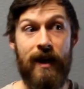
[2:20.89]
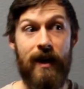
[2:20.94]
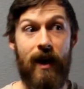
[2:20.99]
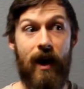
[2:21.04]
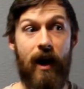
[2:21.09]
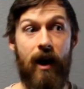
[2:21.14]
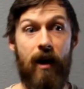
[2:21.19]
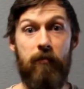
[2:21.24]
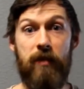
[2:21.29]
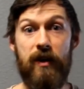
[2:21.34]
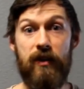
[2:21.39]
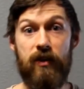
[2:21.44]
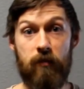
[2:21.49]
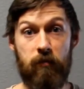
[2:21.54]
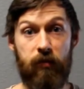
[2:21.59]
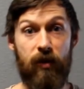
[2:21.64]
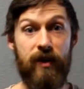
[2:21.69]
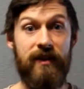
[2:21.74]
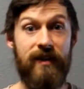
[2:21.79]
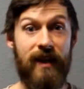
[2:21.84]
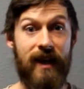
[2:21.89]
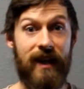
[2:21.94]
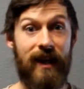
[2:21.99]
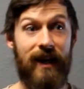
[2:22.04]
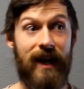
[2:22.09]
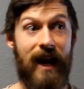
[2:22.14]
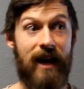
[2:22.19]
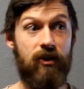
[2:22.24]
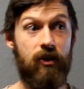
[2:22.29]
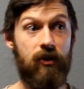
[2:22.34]
But sprinting
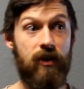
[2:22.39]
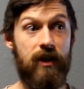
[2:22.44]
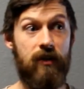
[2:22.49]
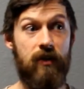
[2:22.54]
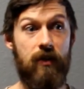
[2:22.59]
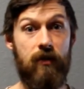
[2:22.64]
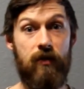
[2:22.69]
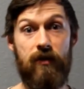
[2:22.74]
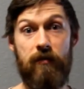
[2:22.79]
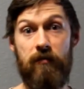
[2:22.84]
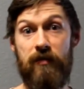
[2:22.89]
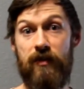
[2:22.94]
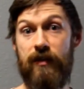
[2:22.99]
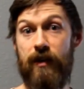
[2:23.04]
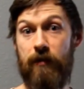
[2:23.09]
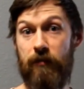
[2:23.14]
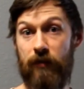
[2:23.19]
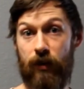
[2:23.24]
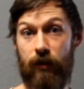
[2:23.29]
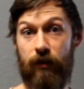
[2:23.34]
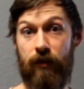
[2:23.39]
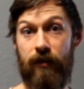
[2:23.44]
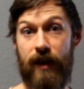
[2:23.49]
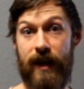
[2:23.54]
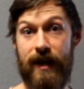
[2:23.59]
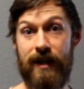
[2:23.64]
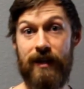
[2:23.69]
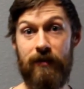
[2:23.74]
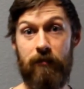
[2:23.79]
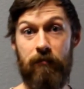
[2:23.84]
can actually do some similar
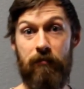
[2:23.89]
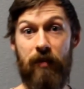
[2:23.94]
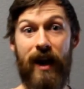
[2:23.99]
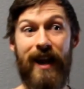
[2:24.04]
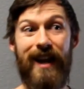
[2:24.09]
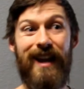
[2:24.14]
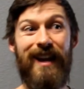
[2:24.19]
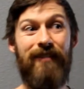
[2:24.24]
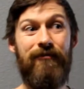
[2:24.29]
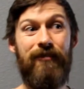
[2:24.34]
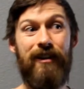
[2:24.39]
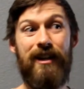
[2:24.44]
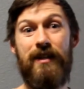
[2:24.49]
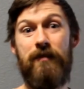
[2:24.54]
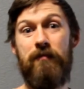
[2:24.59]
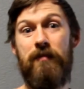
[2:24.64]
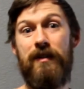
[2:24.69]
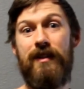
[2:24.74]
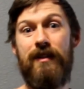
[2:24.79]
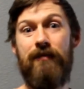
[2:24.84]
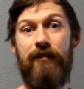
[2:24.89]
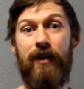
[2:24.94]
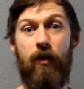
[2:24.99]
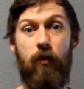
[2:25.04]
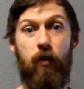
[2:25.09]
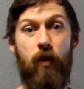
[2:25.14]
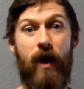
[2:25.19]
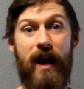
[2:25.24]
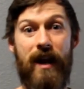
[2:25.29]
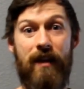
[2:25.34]
things, but in a very
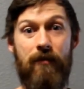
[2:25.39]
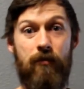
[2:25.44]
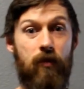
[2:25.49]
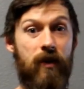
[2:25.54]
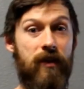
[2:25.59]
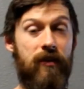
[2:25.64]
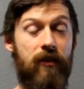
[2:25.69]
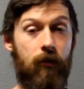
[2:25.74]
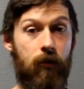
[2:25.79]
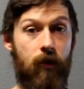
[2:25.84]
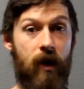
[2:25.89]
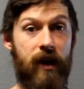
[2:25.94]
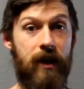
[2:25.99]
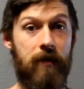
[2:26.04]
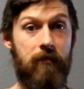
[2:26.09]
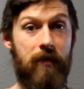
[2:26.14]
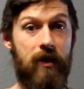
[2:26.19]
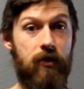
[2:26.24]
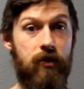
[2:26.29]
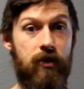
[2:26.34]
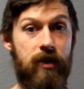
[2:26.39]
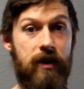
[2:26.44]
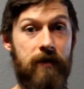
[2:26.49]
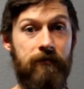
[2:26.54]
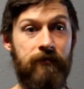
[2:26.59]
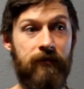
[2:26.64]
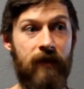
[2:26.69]
specific way with the running motion.